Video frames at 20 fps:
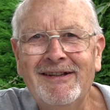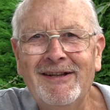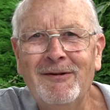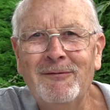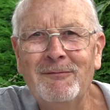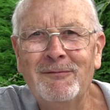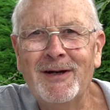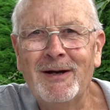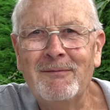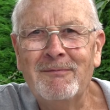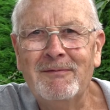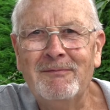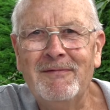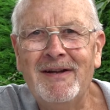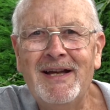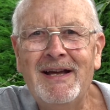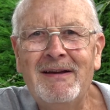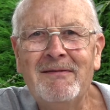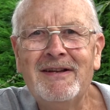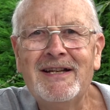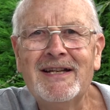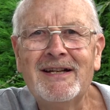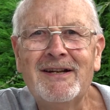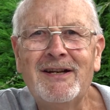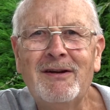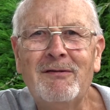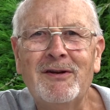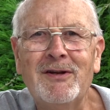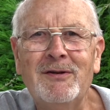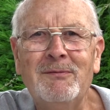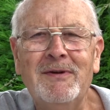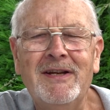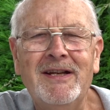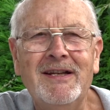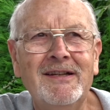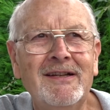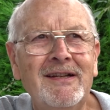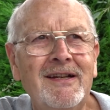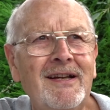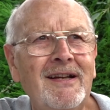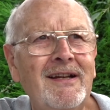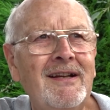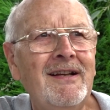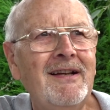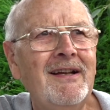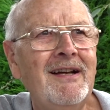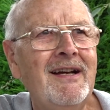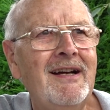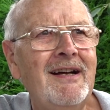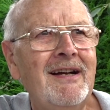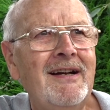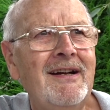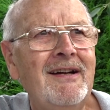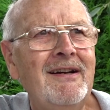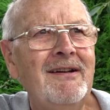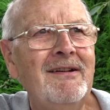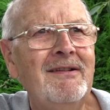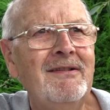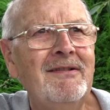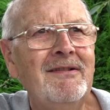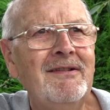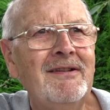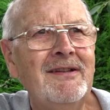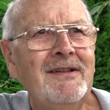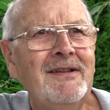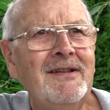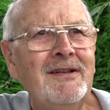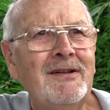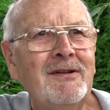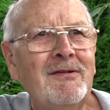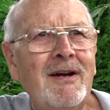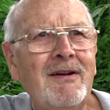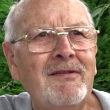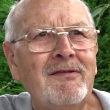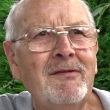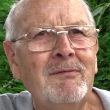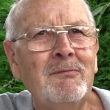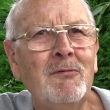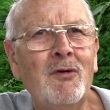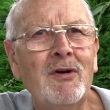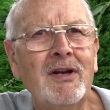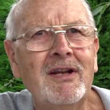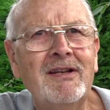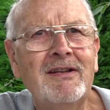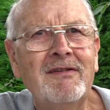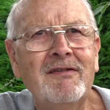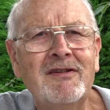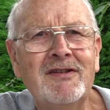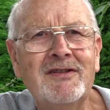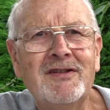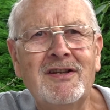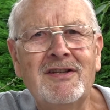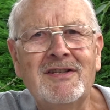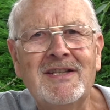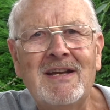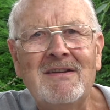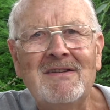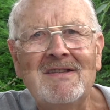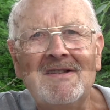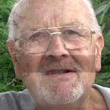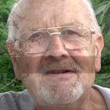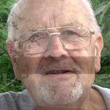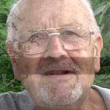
no problem. Yeah, I know what you mean. Uh, you go out the morning as the sun's out and a